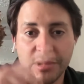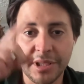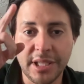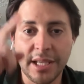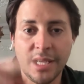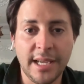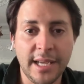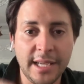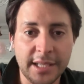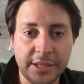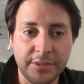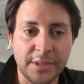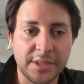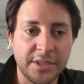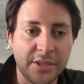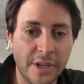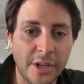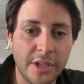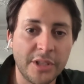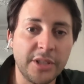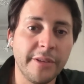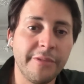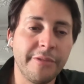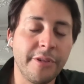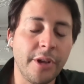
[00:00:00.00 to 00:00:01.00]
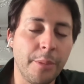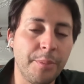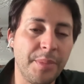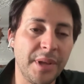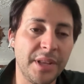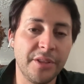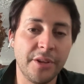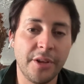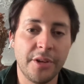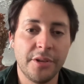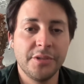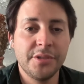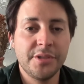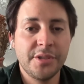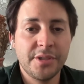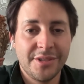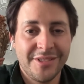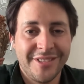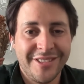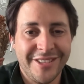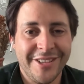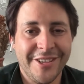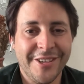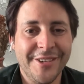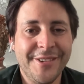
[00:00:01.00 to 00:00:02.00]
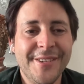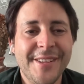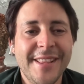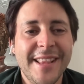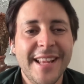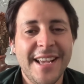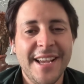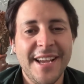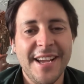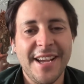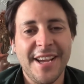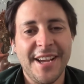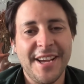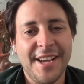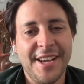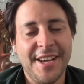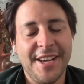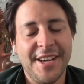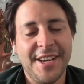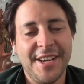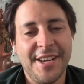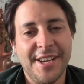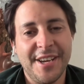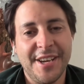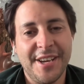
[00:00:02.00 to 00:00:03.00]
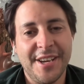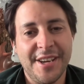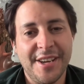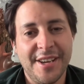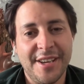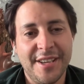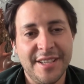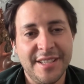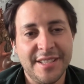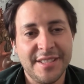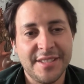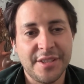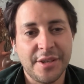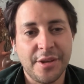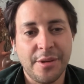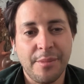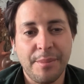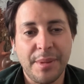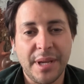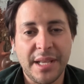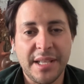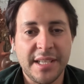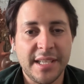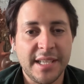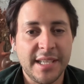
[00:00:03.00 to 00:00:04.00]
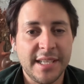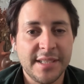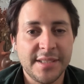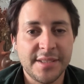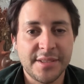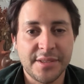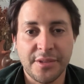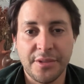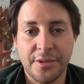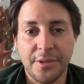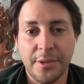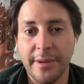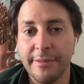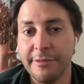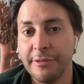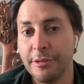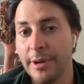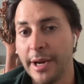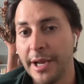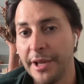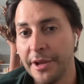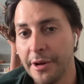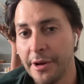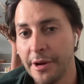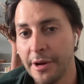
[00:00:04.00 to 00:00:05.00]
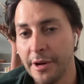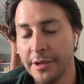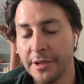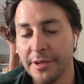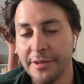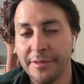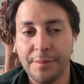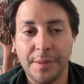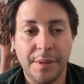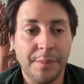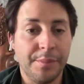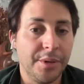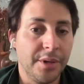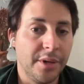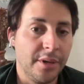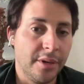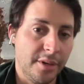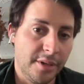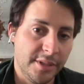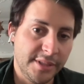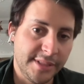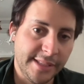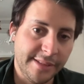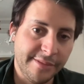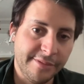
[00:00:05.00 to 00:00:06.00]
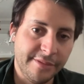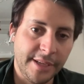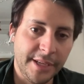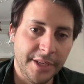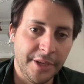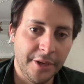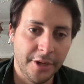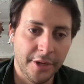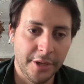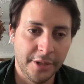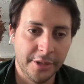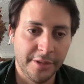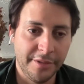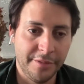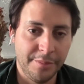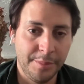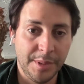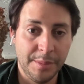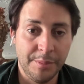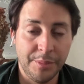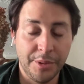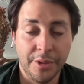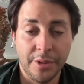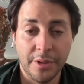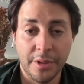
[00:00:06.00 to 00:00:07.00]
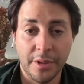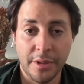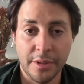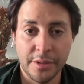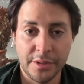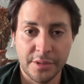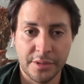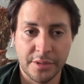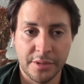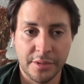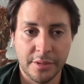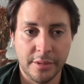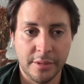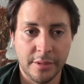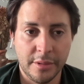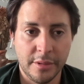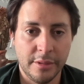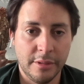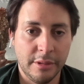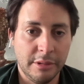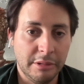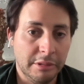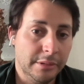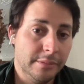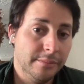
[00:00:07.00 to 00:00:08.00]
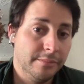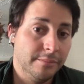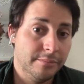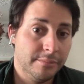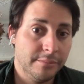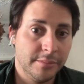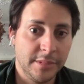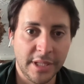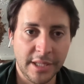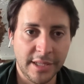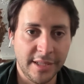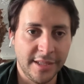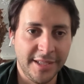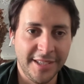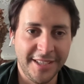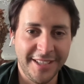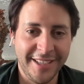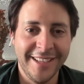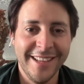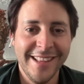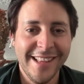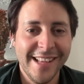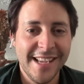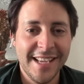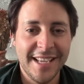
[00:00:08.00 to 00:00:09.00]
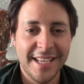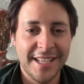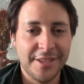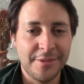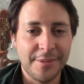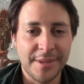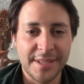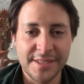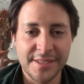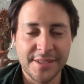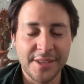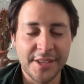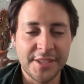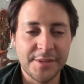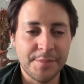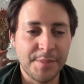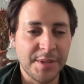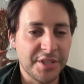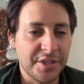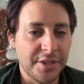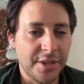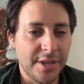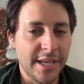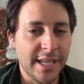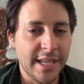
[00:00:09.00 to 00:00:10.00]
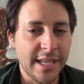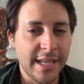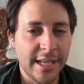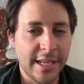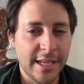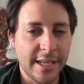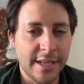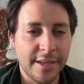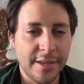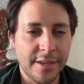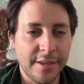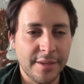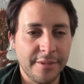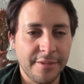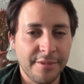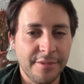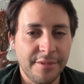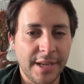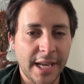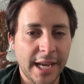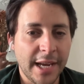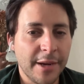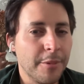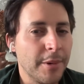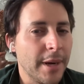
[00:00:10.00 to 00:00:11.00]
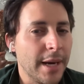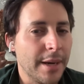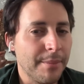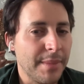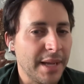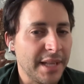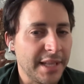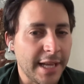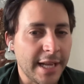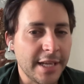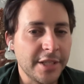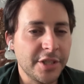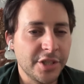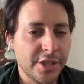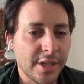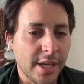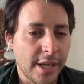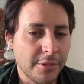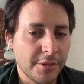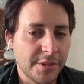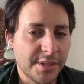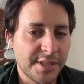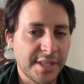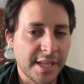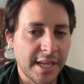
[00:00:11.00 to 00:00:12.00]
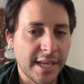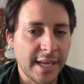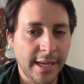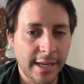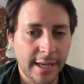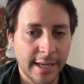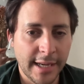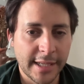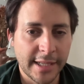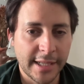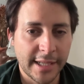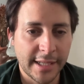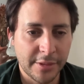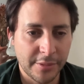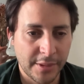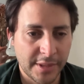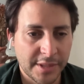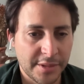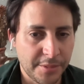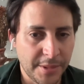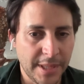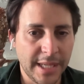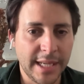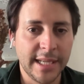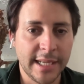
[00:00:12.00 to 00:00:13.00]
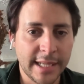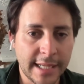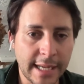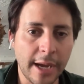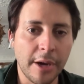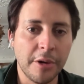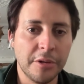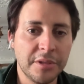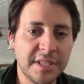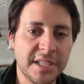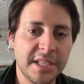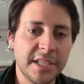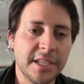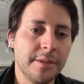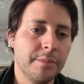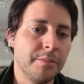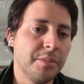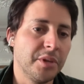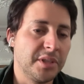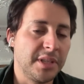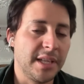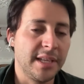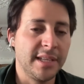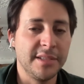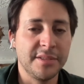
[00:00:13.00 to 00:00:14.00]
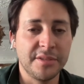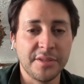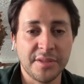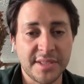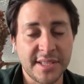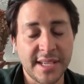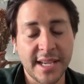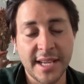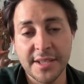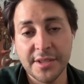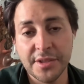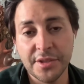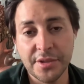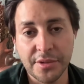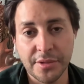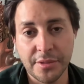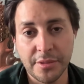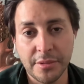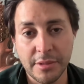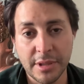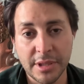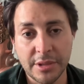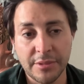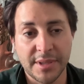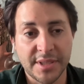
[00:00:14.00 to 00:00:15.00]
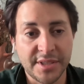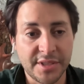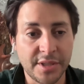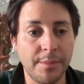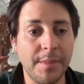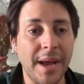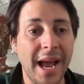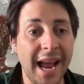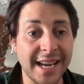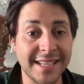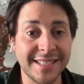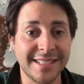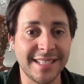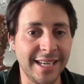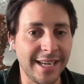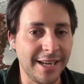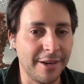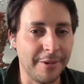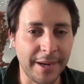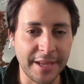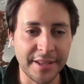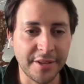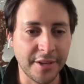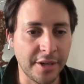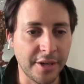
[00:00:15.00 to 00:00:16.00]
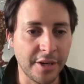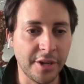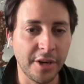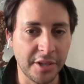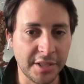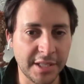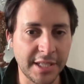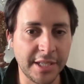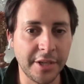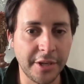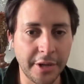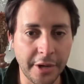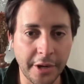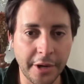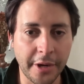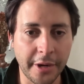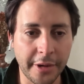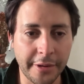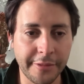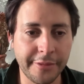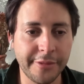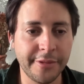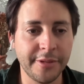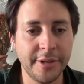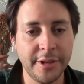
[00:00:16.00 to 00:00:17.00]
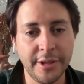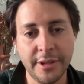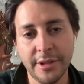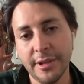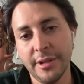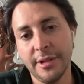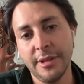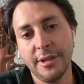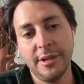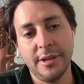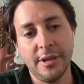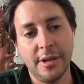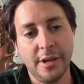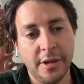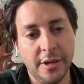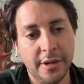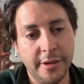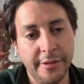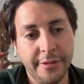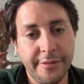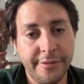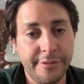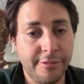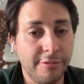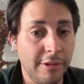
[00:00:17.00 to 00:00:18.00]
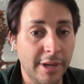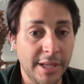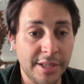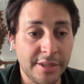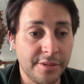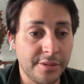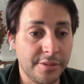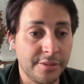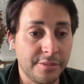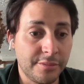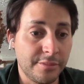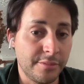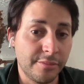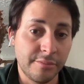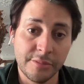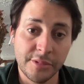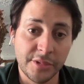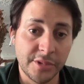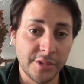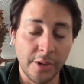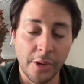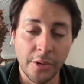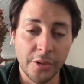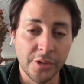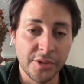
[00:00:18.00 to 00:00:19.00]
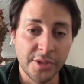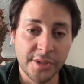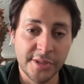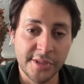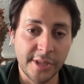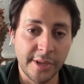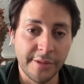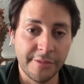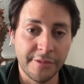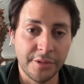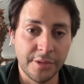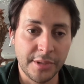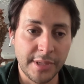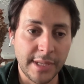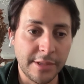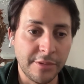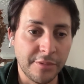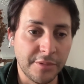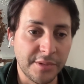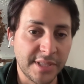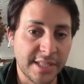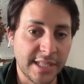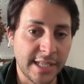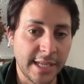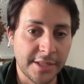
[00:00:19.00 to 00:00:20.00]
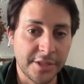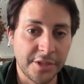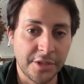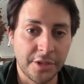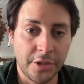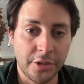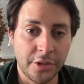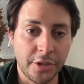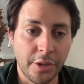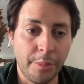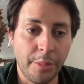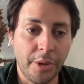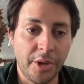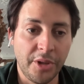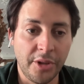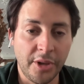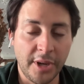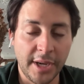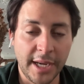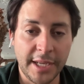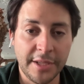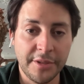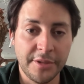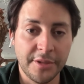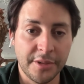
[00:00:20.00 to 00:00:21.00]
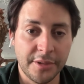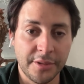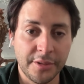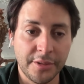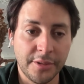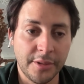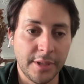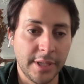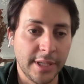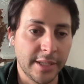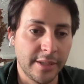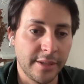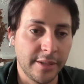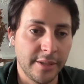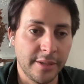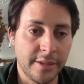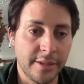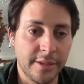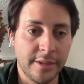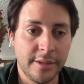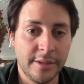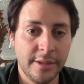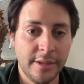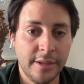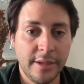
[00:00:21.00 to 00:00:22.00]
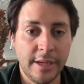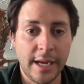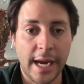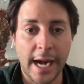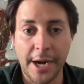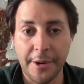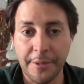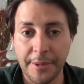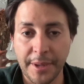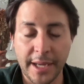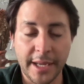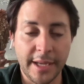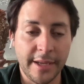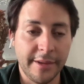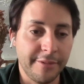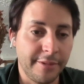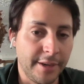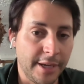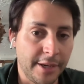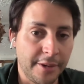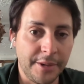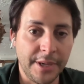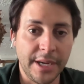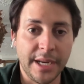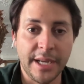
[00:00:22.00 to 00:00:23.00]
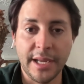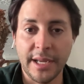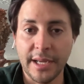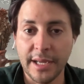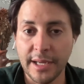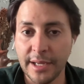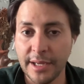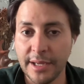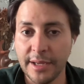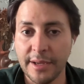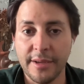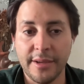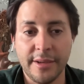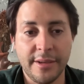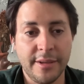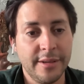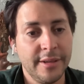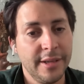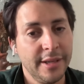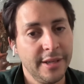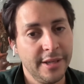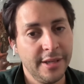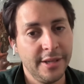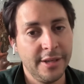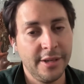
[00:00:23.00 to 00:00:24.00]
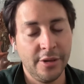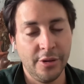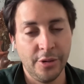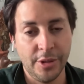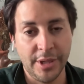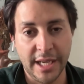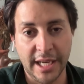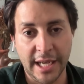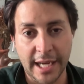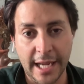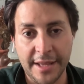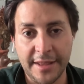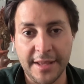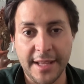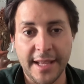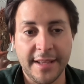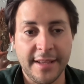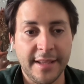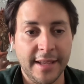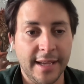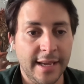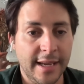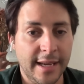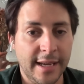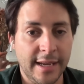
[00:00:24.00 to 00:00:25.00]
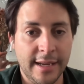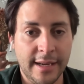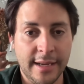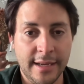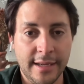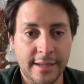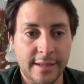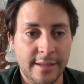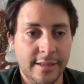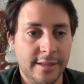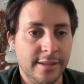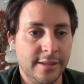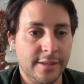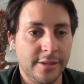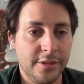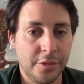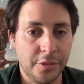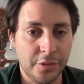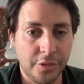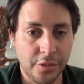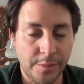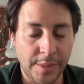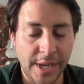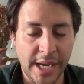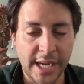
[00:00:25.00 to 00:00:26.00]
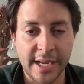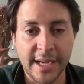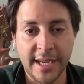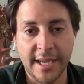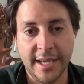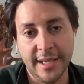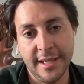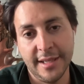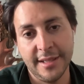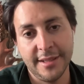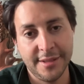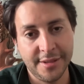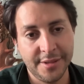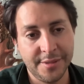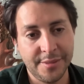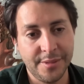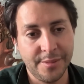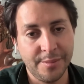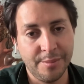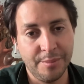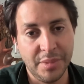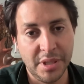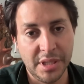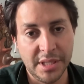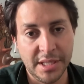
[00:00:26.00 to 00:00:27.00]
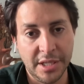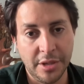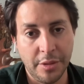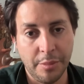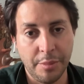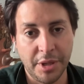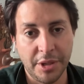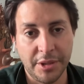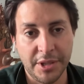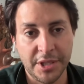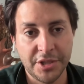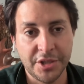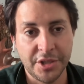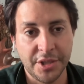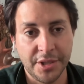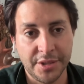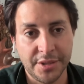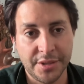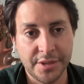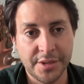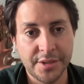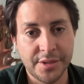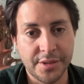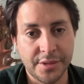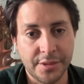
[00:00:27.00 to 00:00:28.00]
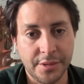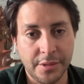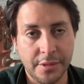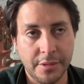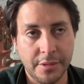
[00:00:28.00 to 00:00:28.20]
It was a lot of up and downs now in the company. So you have to hire a lot of people and fire a lot of people. So it was not especially very well managed, I would say. Like, it was really chaotic, but in the sense it was some accelerated learning curve of what all the stuff you need to see as an entrepreneur later, no? Like hiring, firing, looking at data, go to market, building operations.